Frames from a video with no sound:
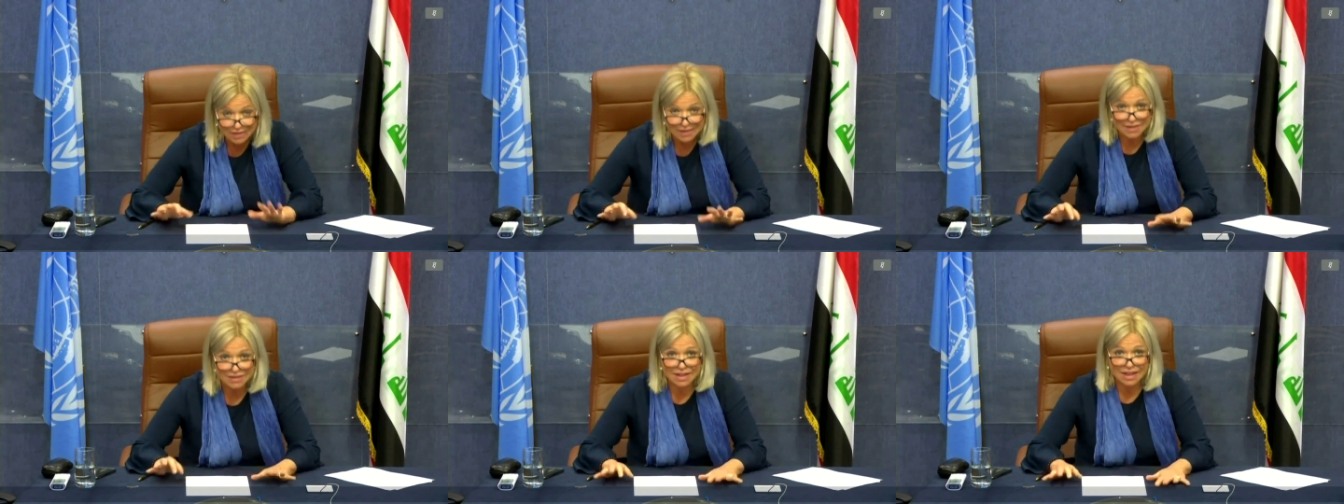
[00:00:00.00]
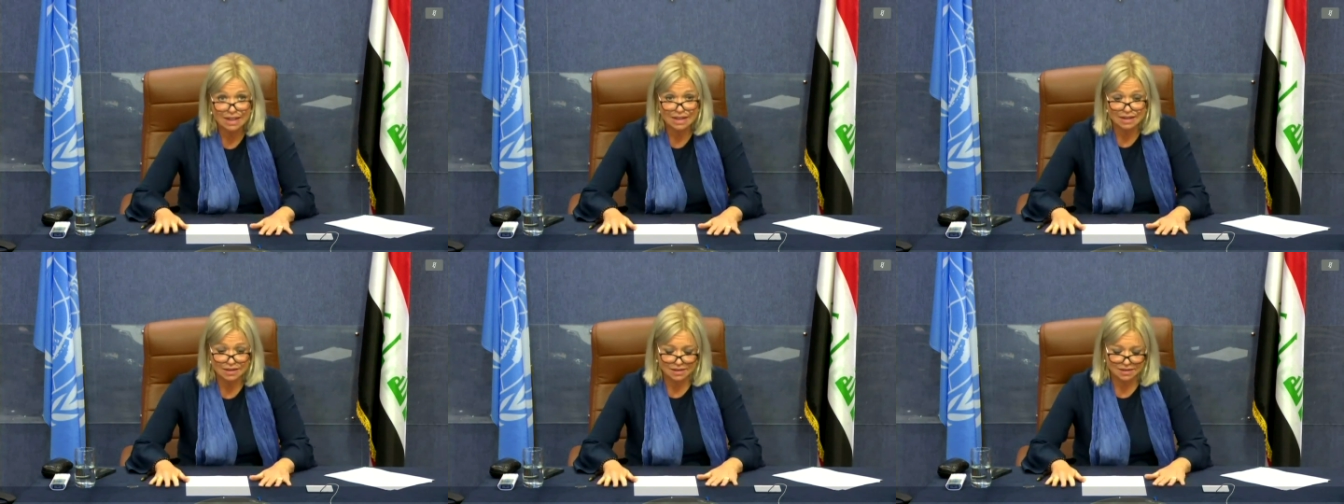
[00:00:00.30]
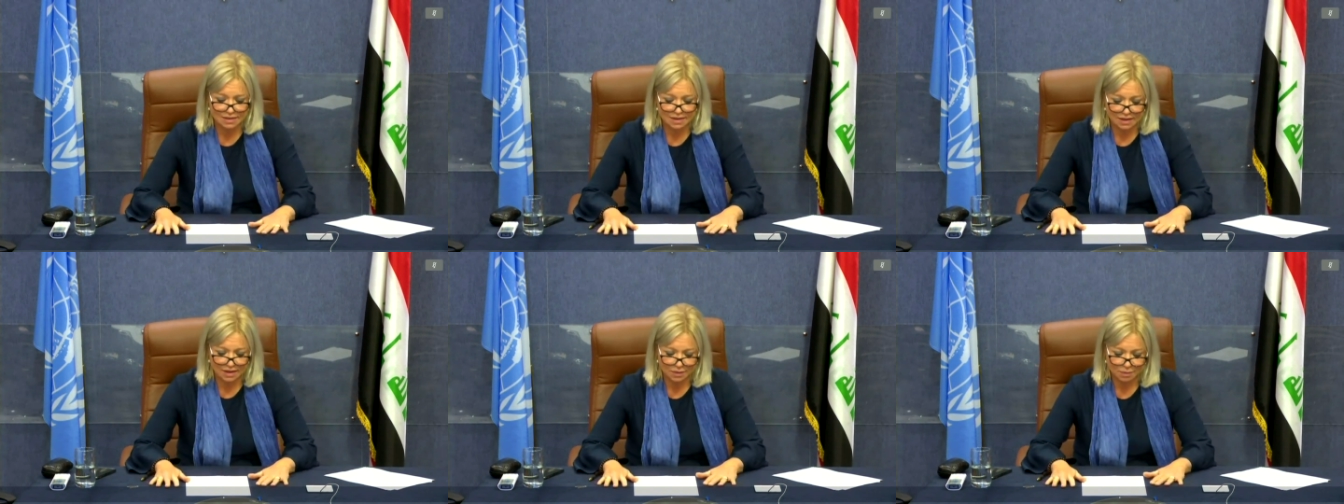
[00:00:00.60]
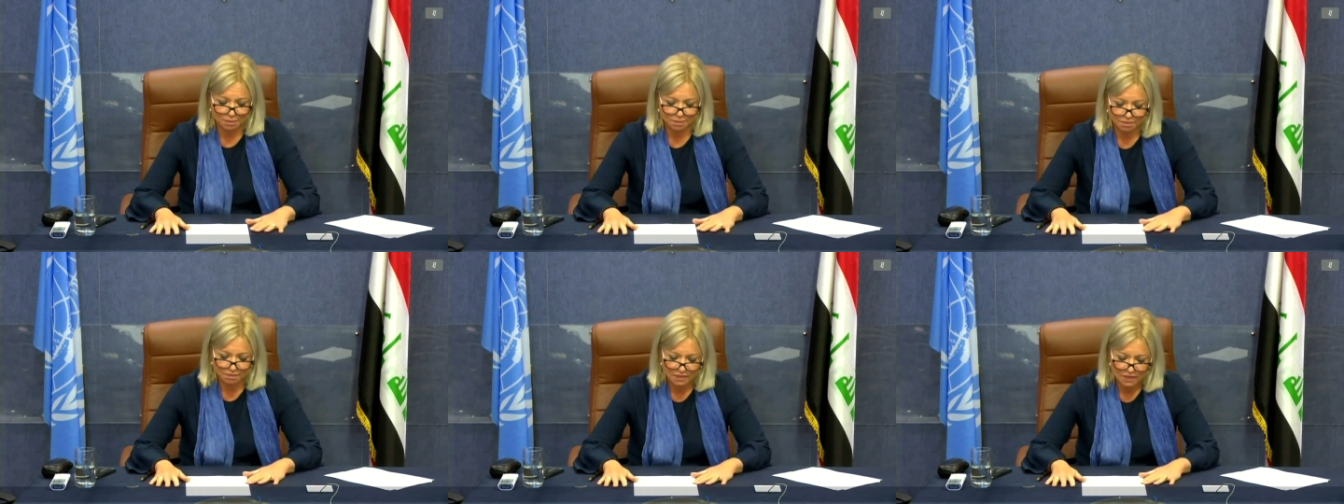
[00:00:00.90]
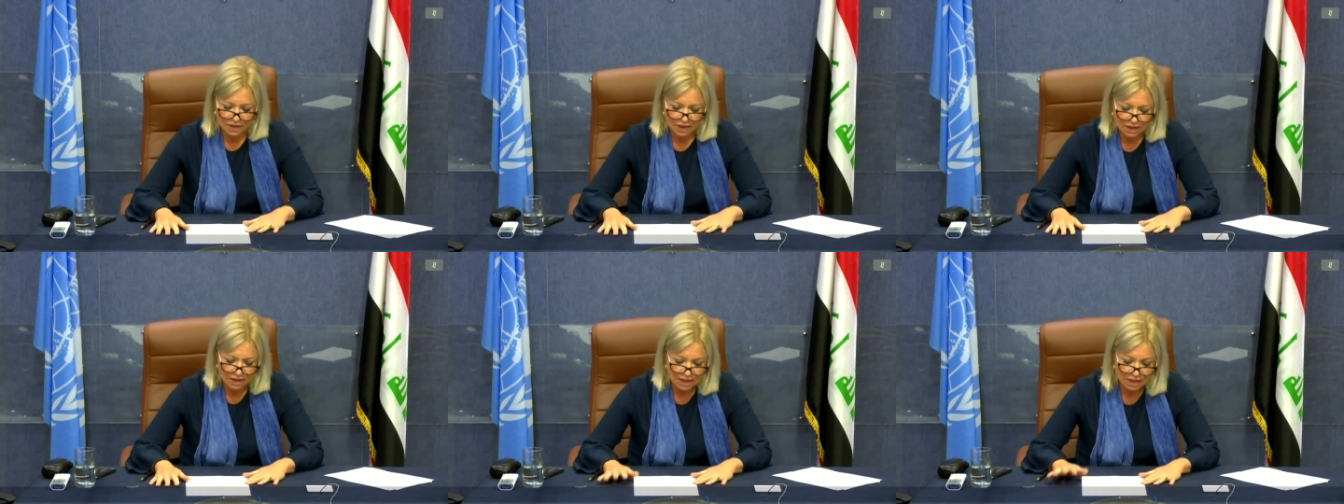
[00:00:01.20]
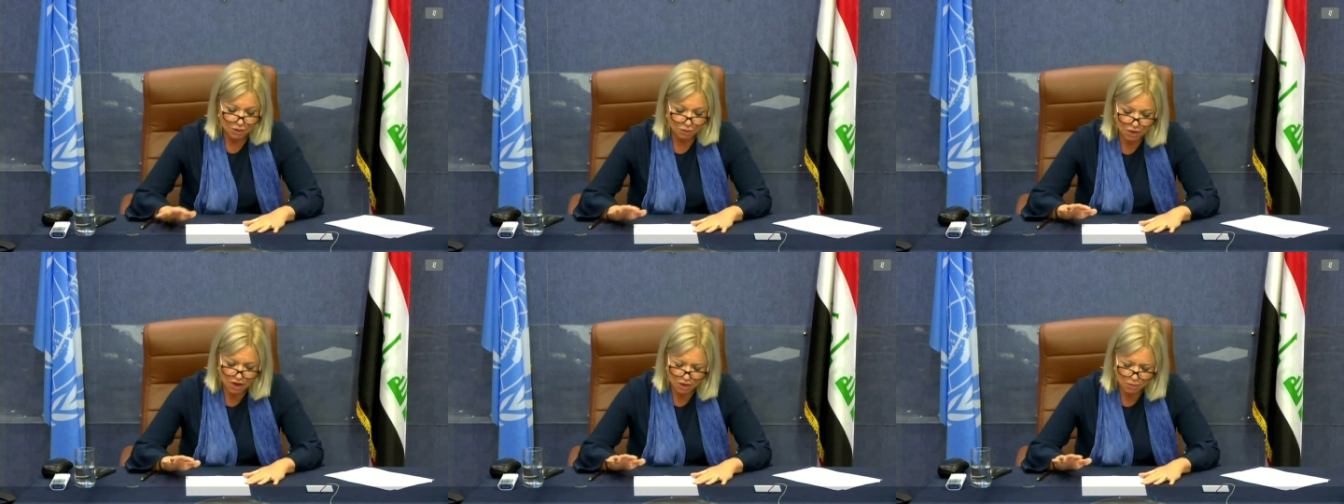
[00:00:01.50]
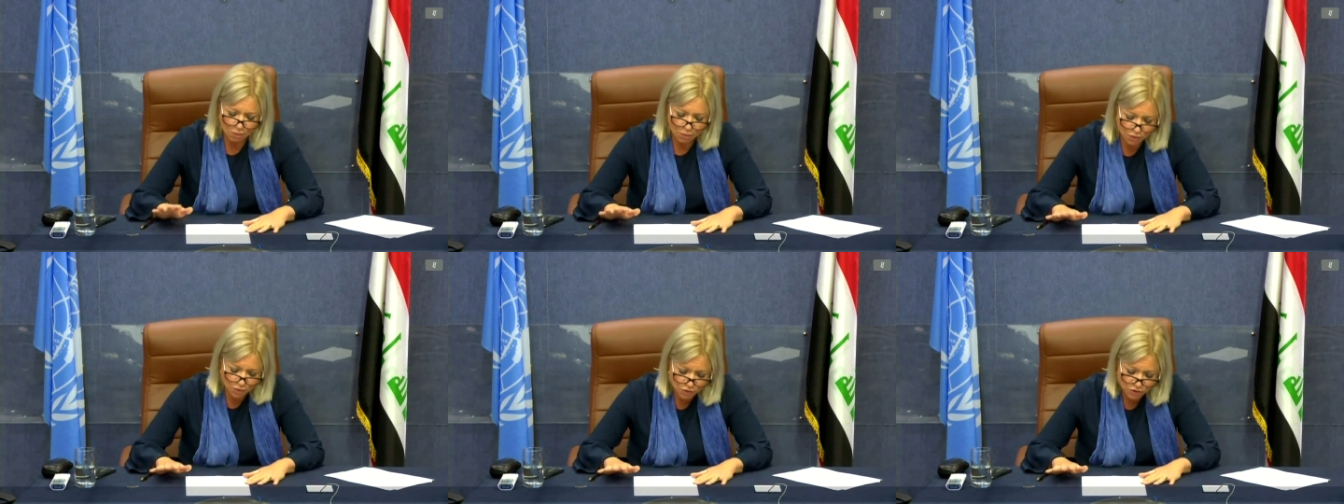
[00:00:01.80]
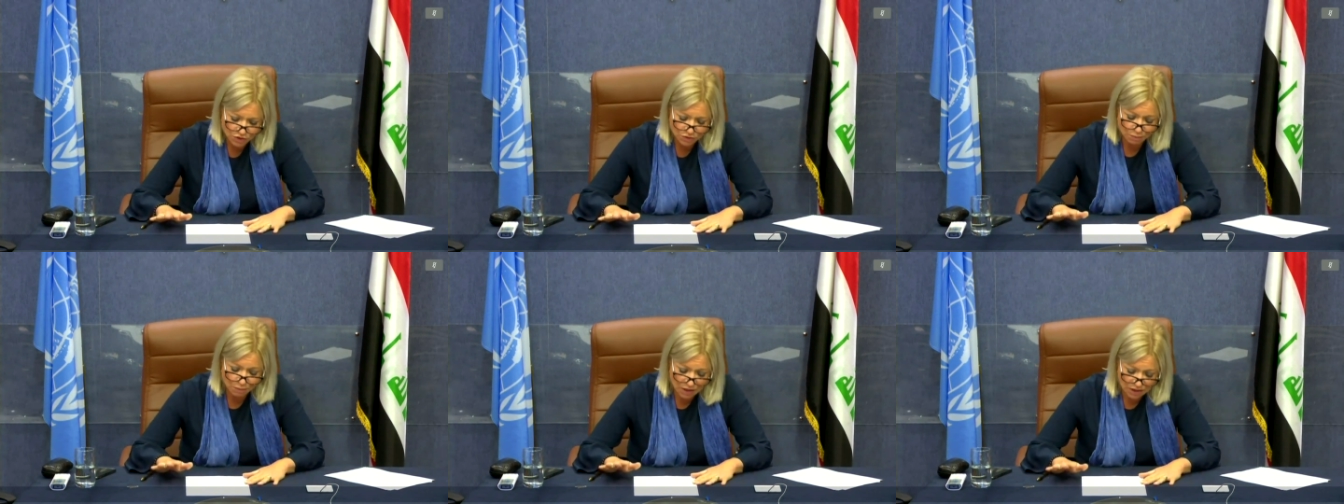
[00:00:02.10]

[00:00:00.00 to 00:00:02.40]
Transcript: As I said last time, Iraq moves,